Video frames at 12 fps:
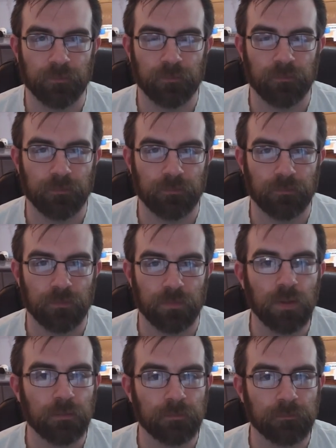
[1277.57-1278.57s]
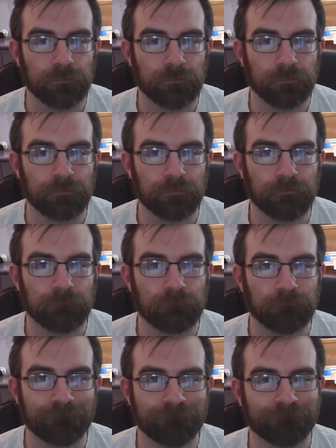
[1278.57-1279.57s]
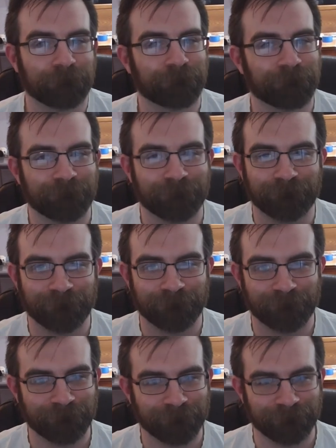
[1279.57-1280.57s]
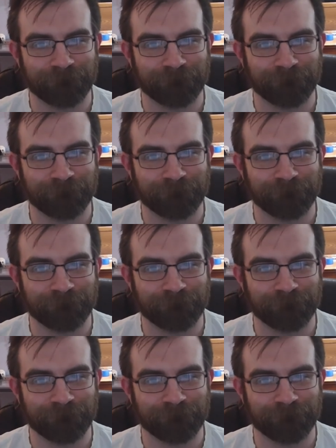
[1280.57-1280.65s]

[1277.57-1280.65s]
Nothing is said.